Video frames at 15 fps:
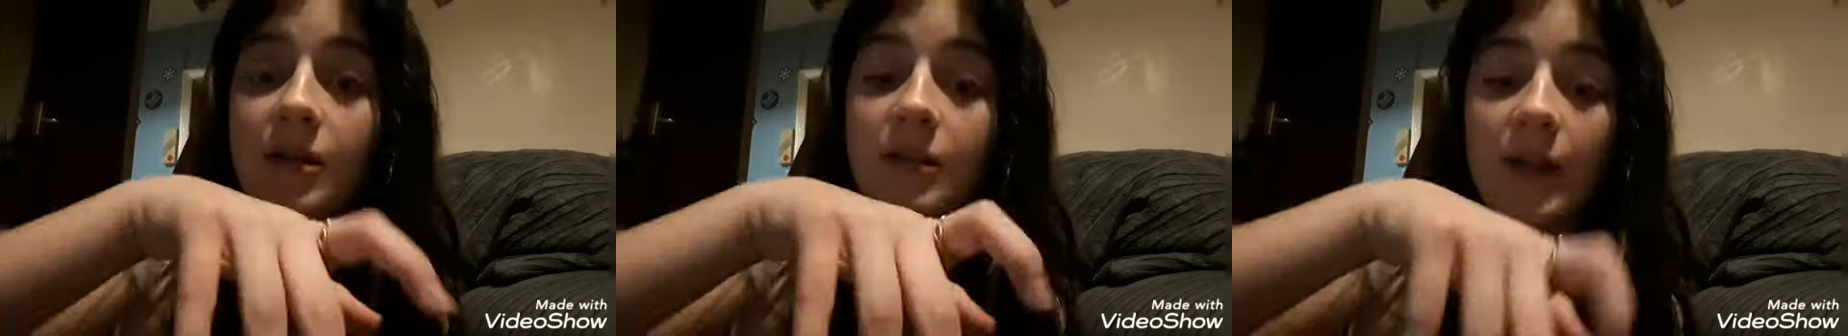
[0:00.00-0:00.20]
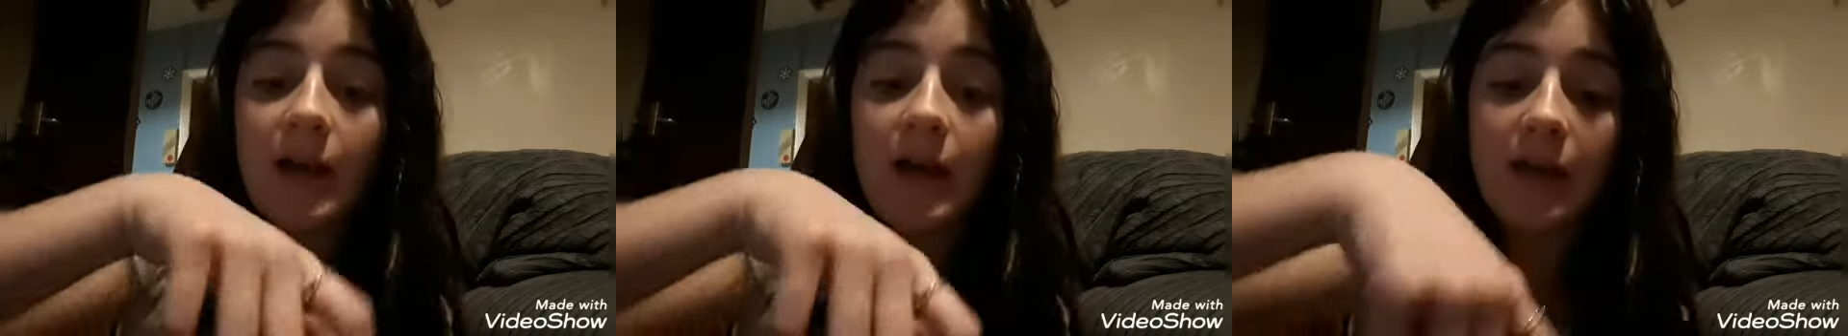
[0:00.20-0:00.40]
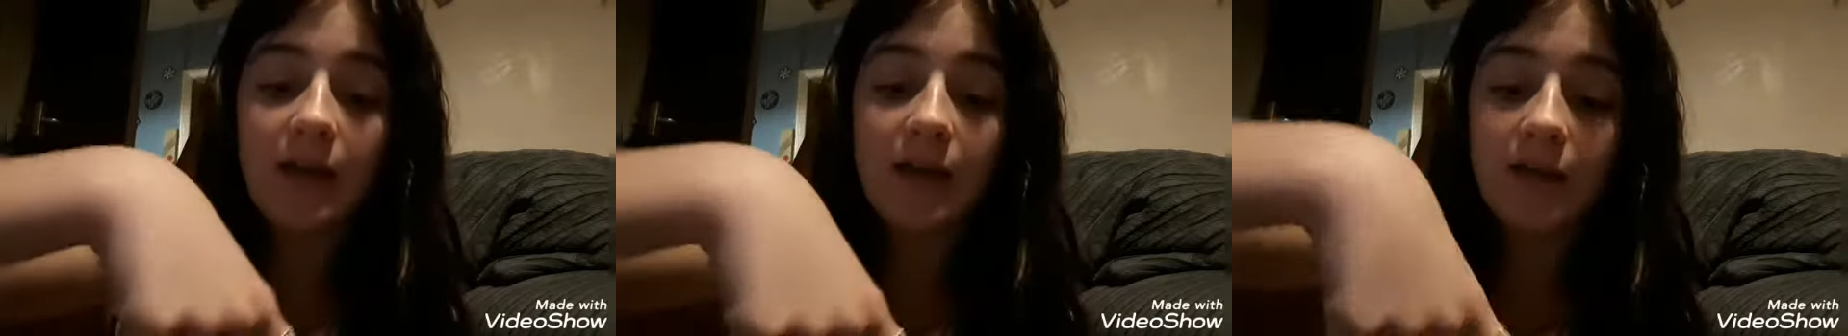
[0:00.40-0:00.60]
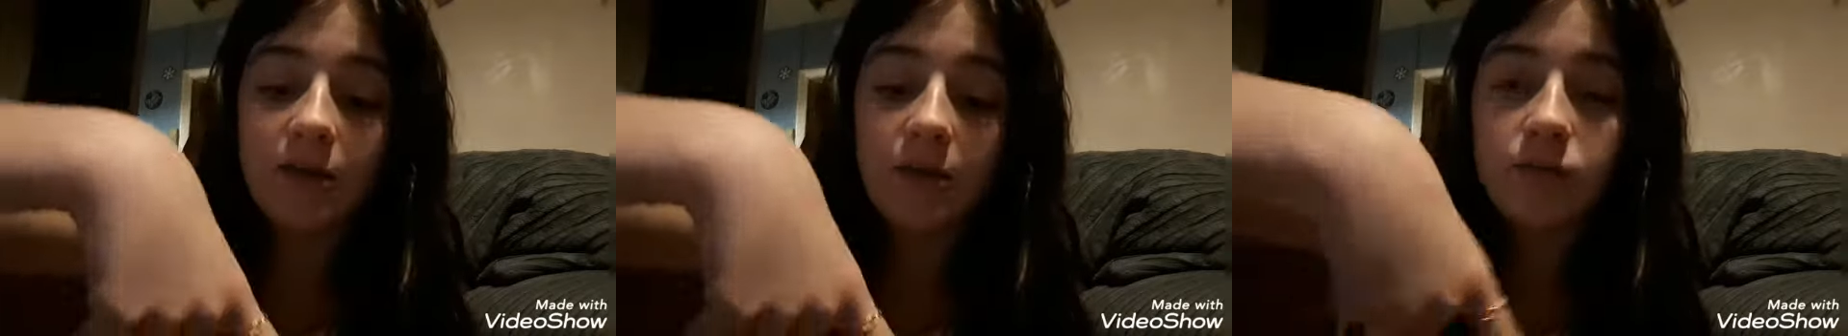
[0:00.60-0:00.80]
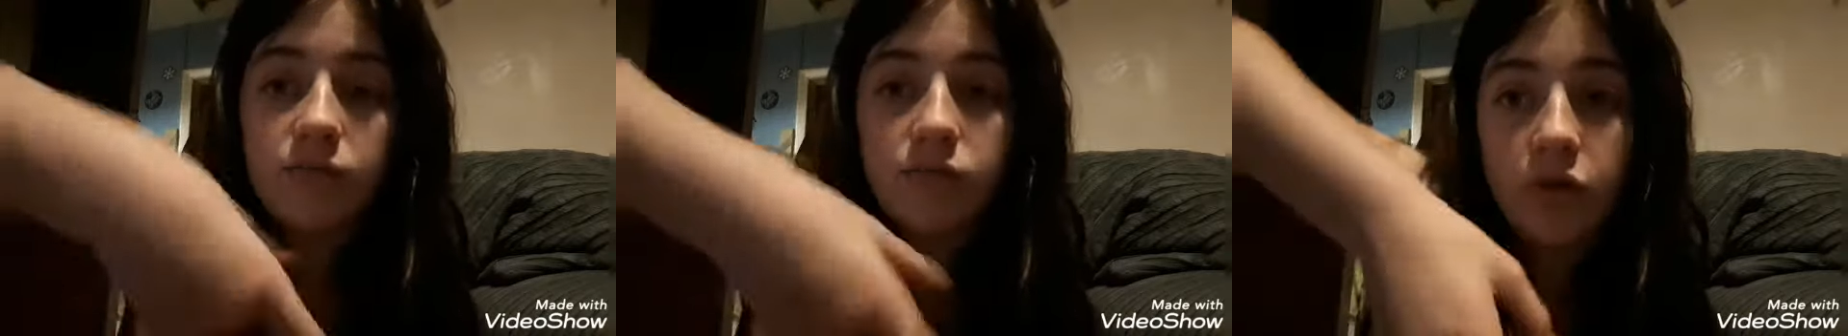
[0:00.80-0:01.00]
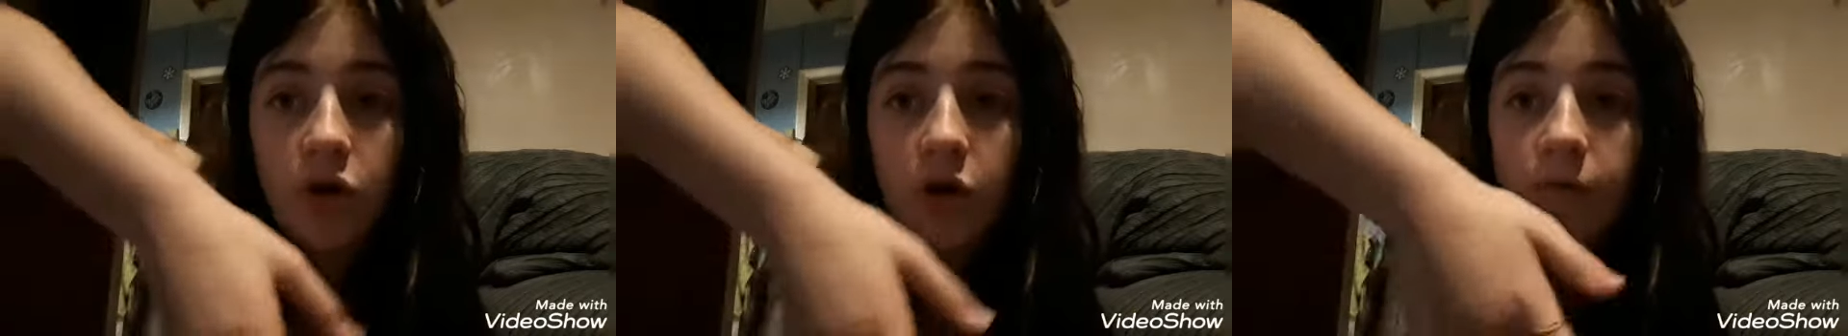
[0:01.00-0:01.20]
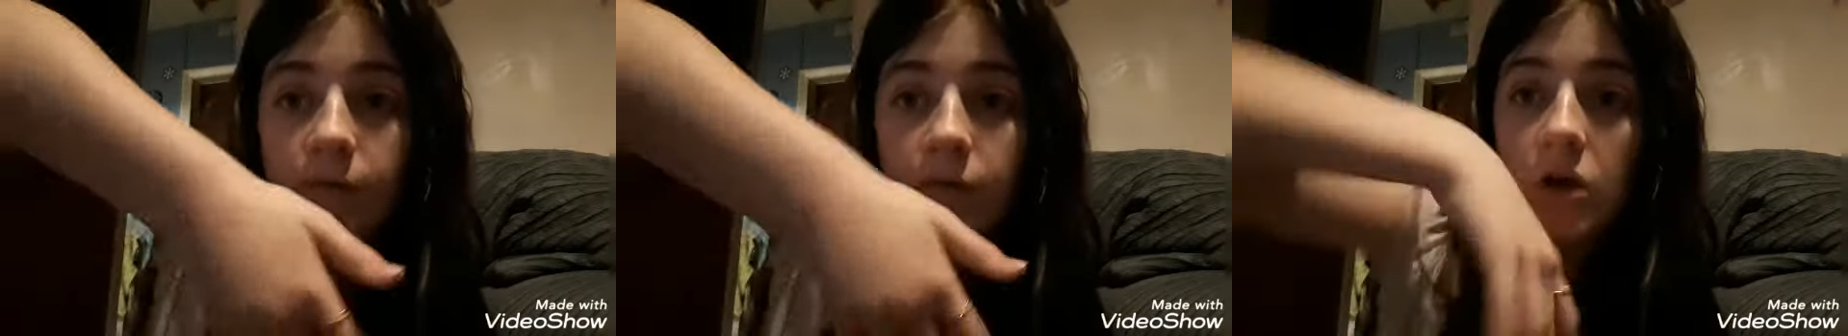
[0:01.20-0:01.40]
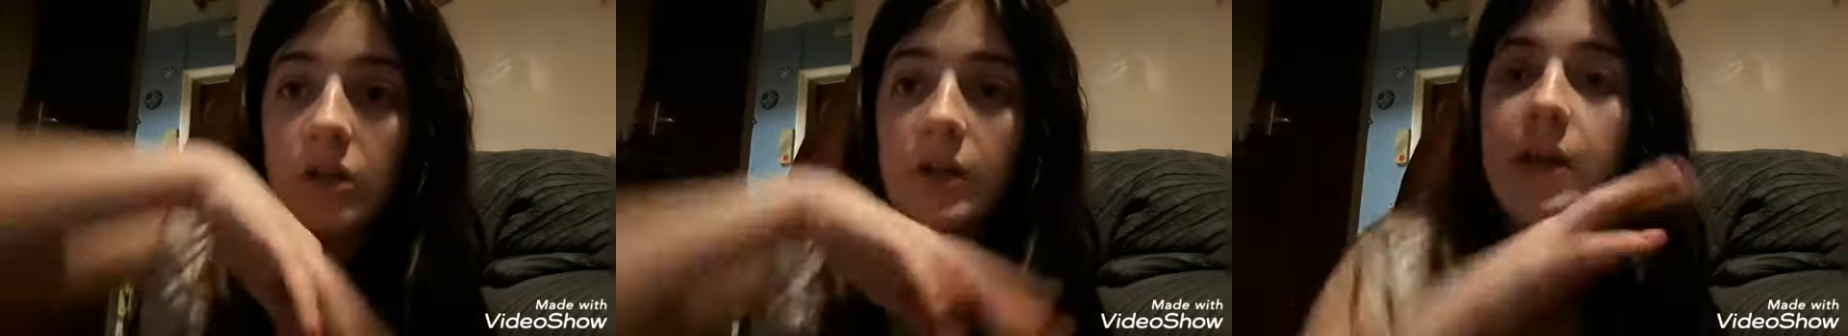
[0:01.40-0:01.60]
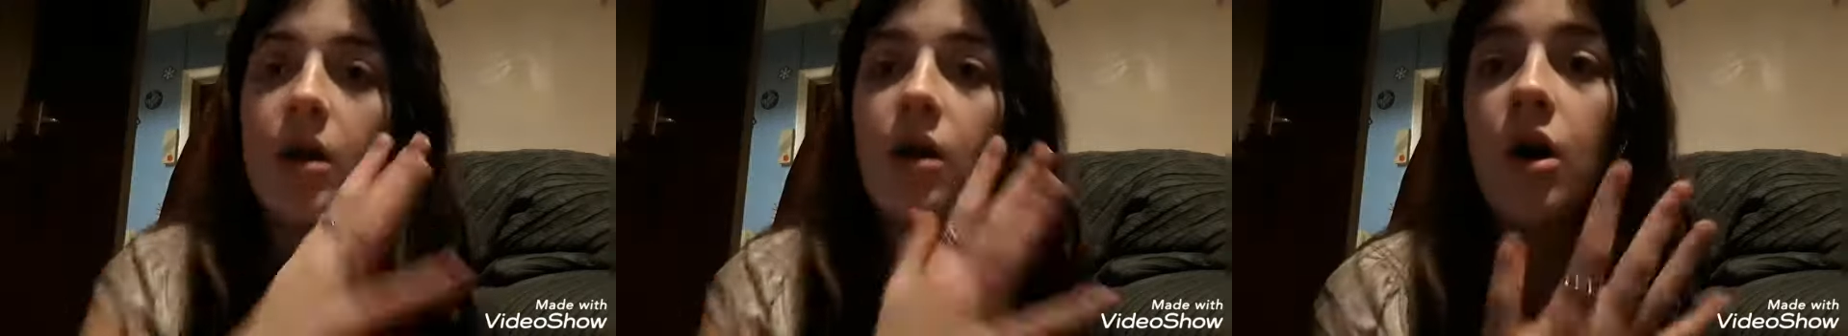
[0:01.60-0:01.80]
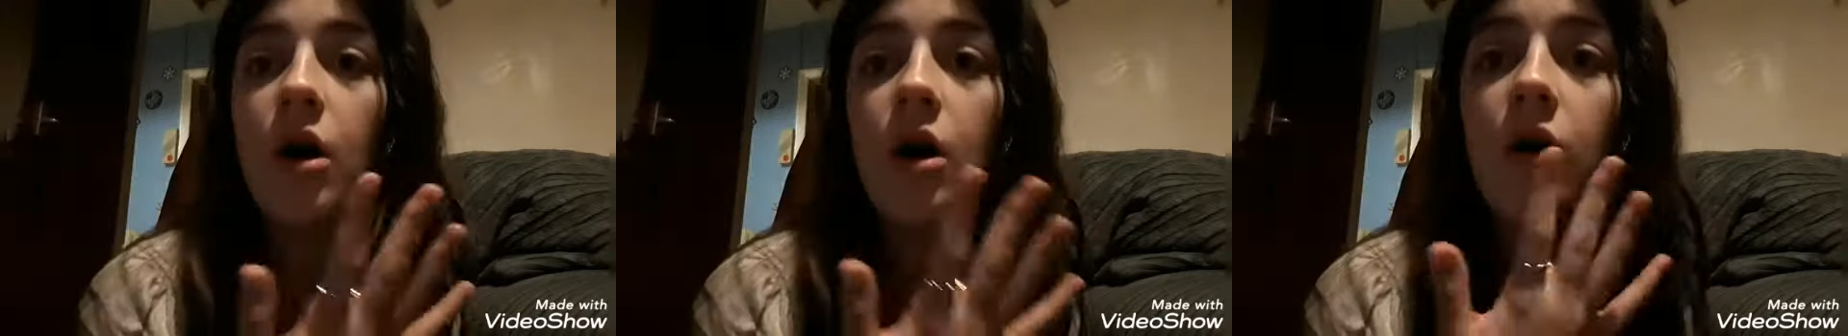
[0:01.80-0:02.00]
Like, no falling
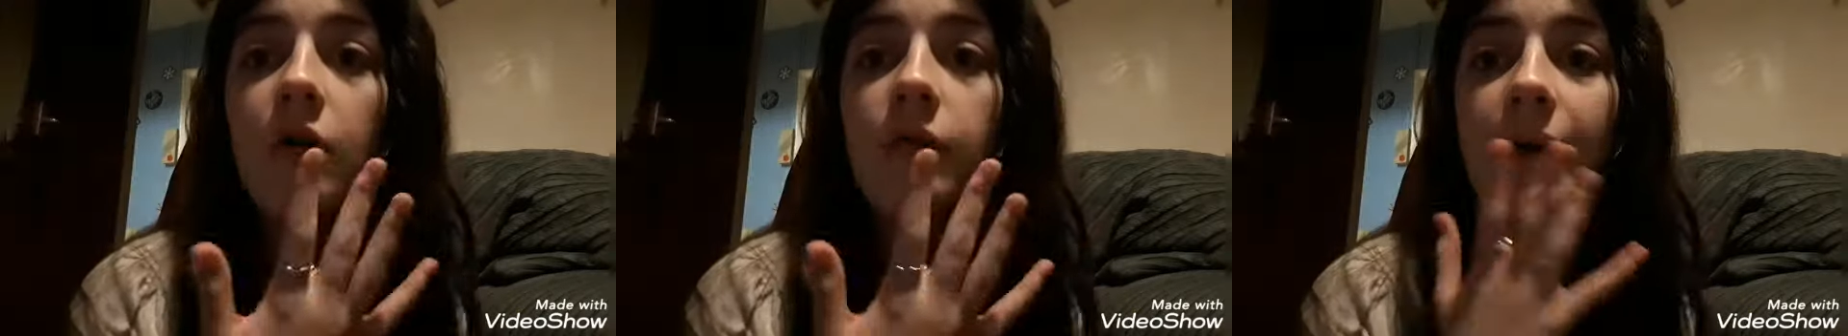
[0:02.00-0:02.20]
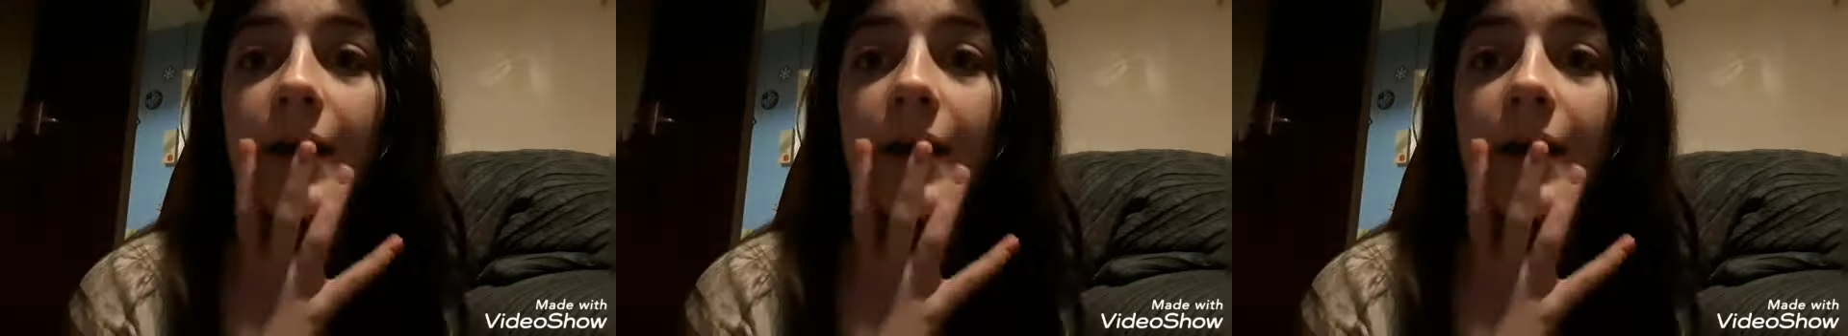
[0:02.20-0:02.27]
off.